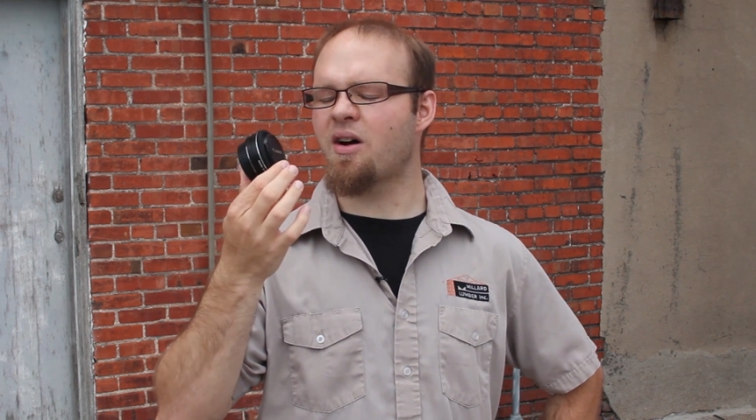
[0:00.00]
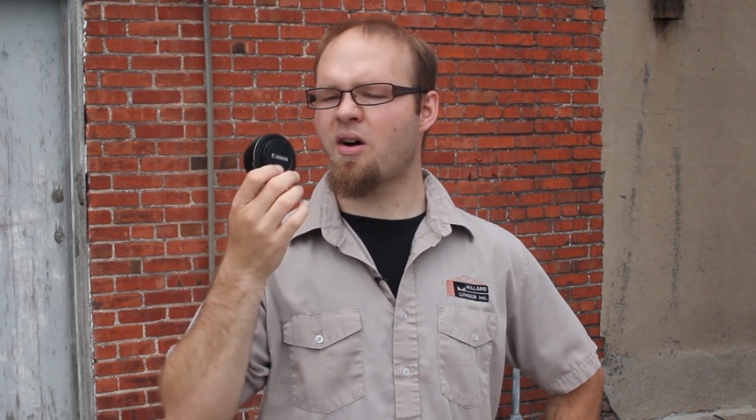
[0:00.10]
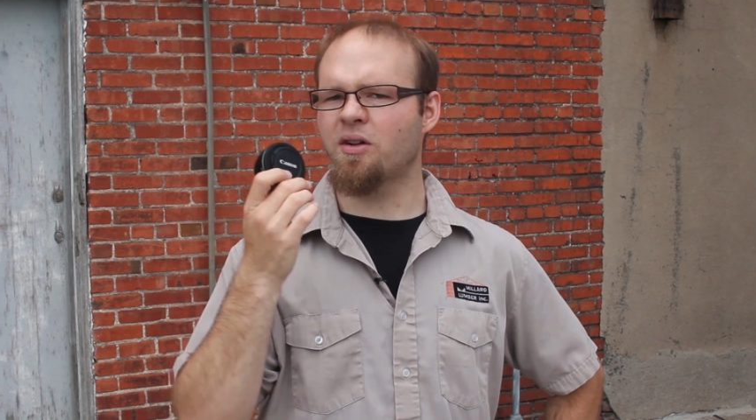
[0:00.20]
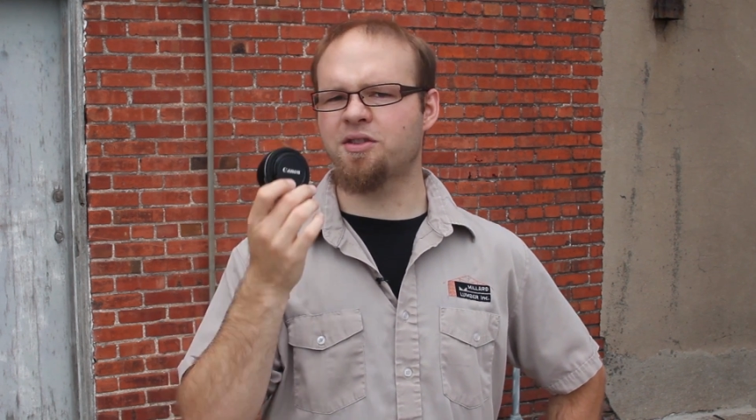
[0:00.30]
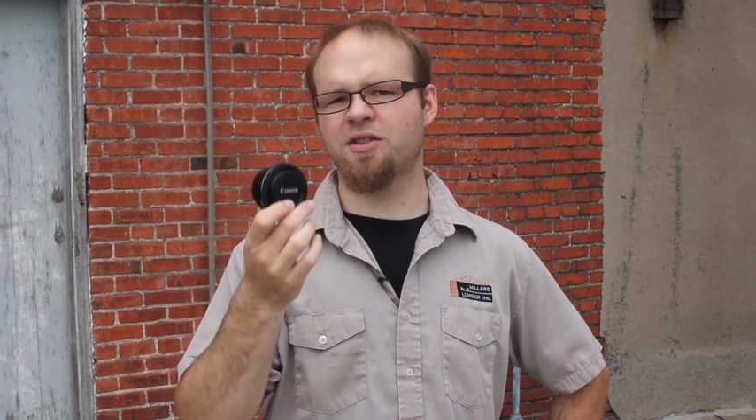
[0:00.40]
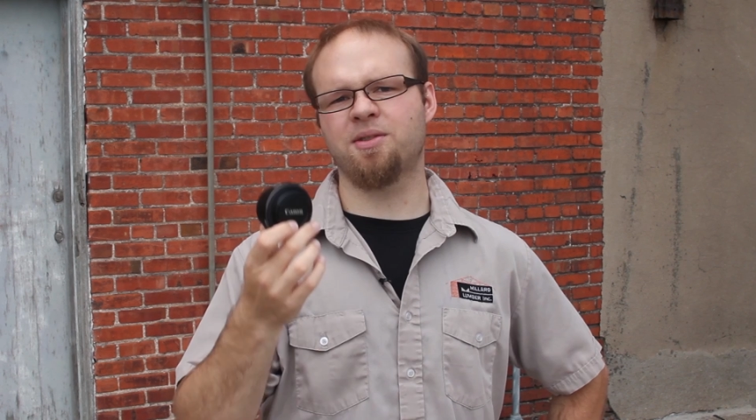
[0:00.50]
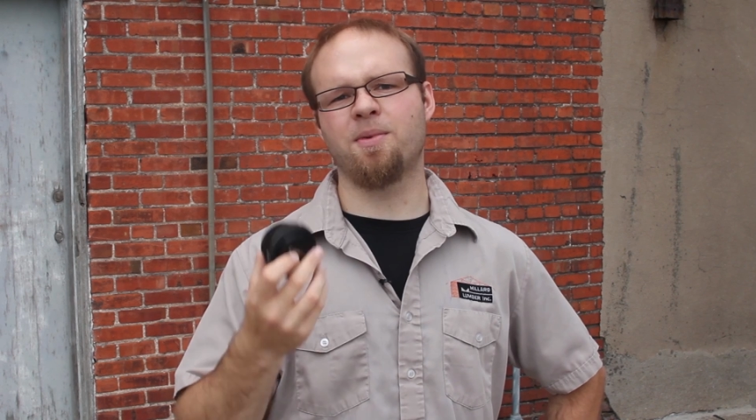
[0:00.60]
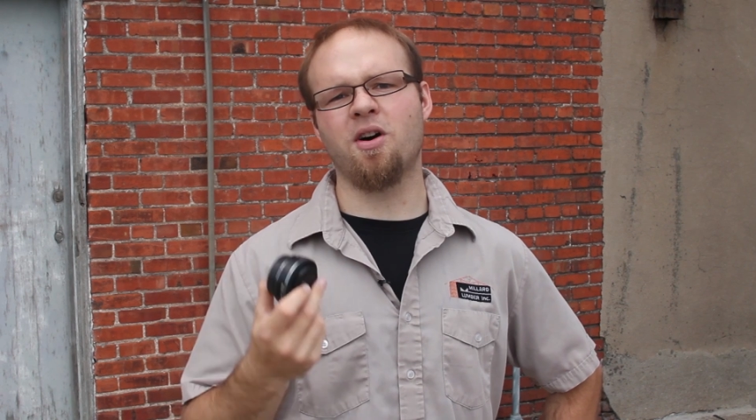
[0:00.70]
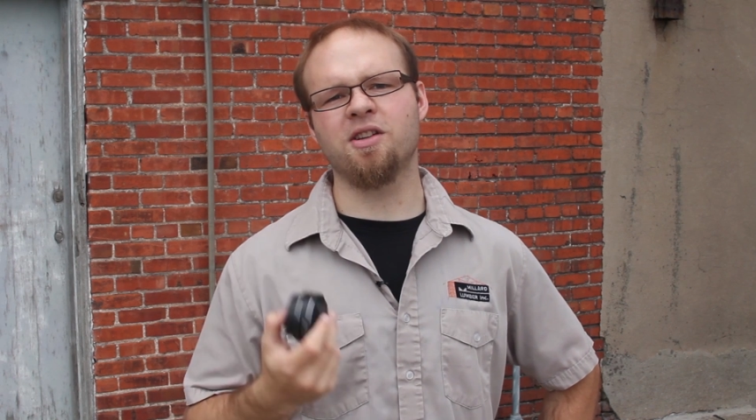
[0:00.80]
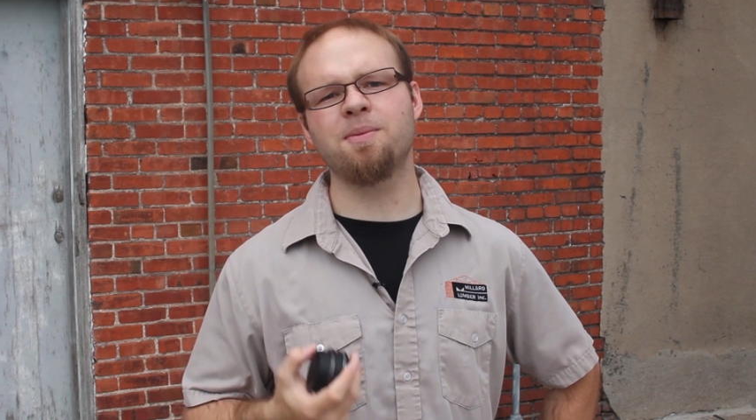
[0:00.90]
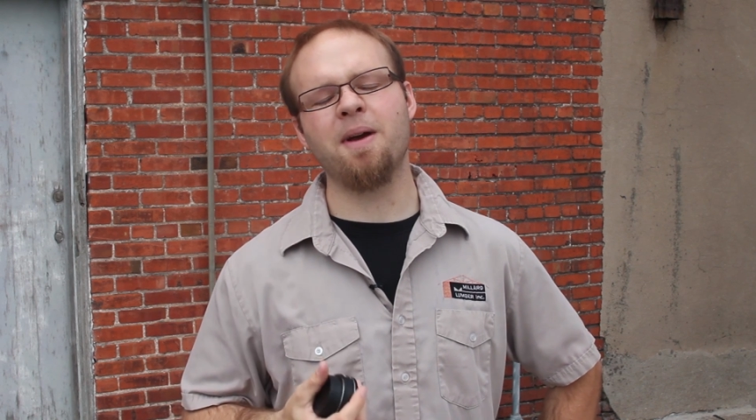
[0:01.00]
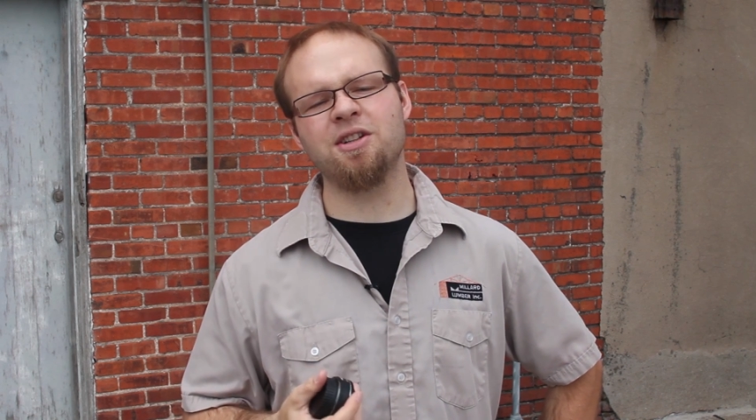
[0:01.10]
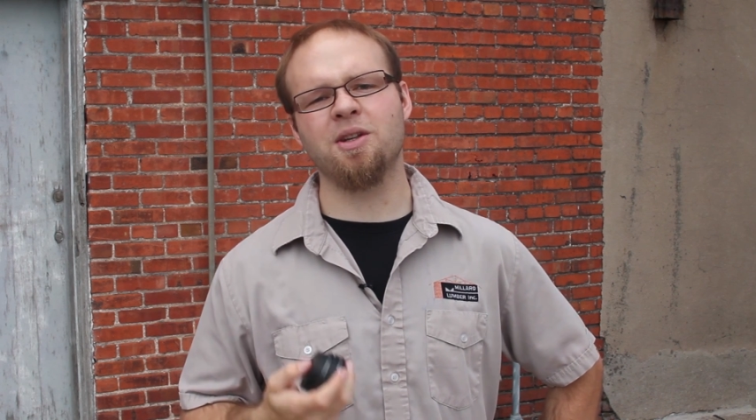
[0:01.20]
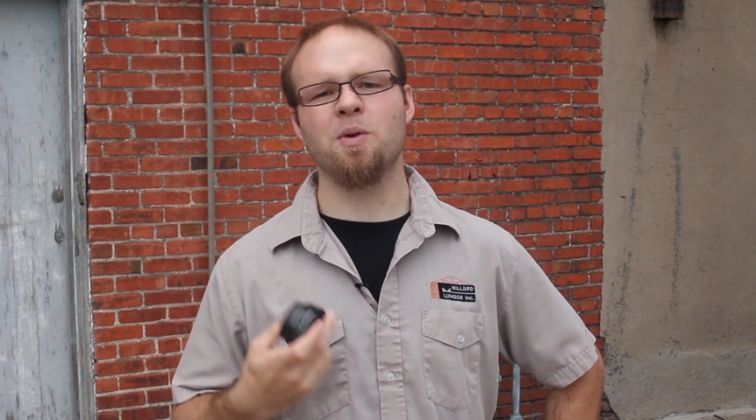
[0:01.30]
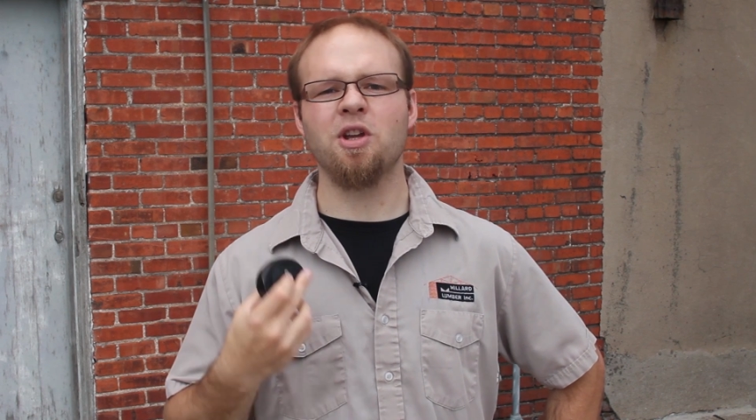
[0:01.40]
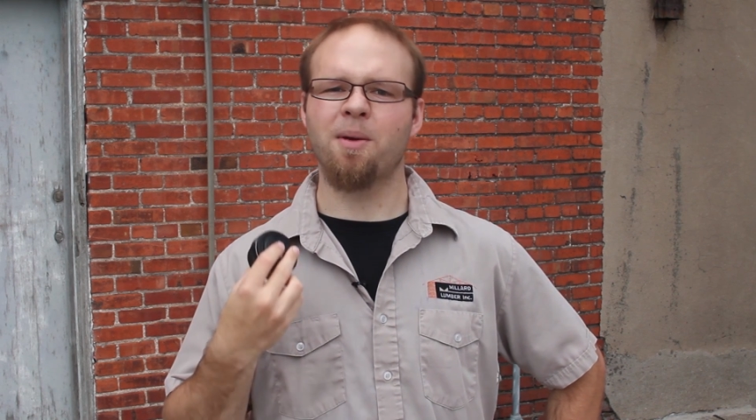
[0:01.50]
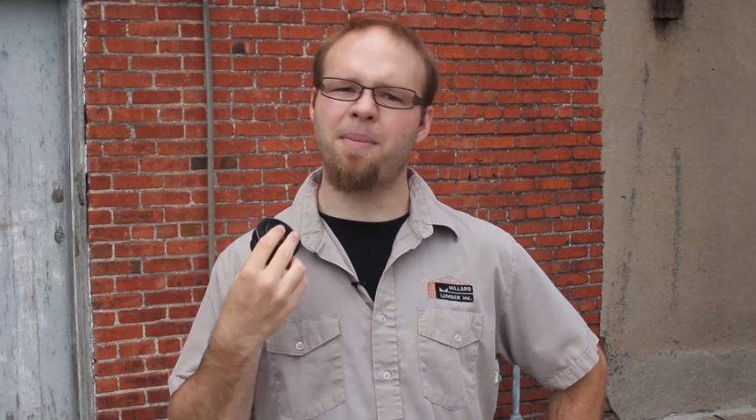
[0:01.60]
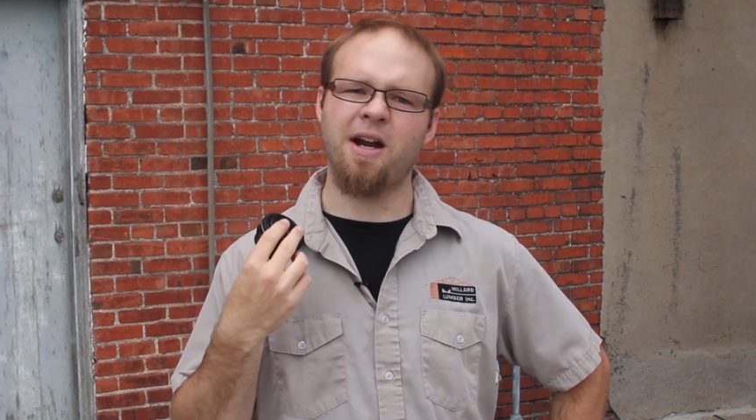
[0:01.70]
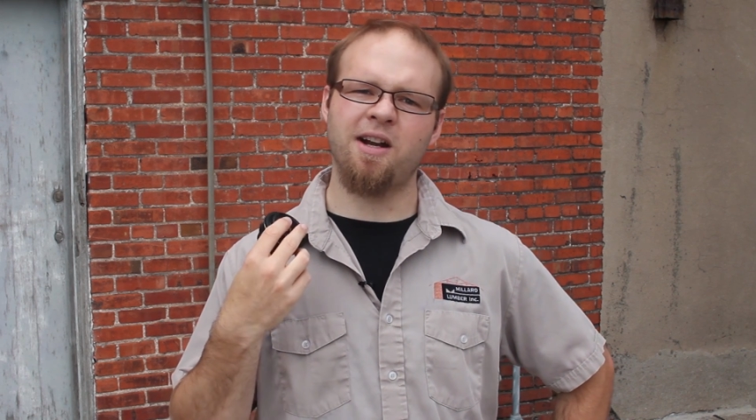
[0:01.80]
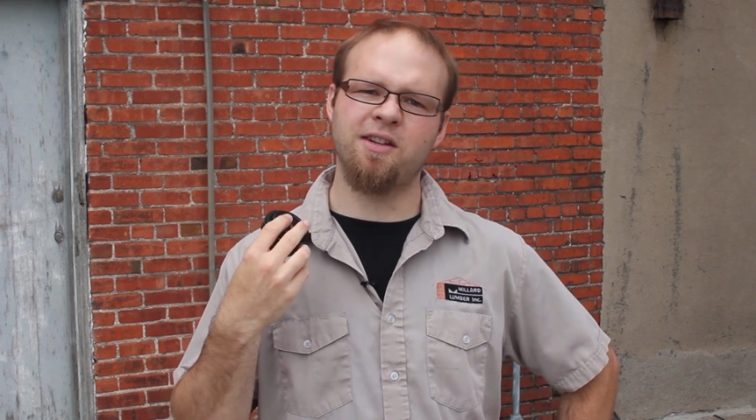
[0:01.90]
ultra small, especially when you
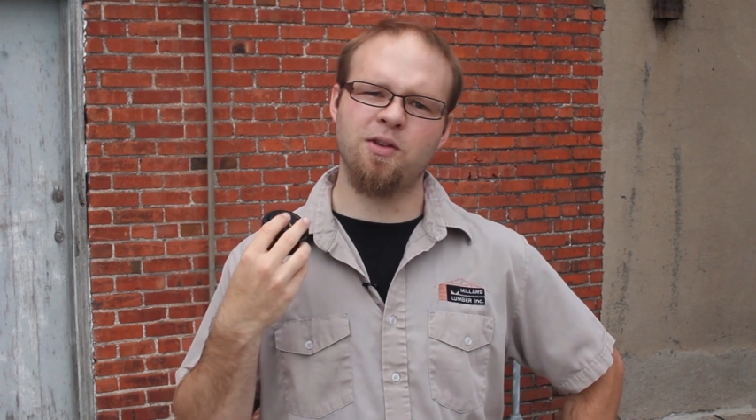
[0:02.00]
compare it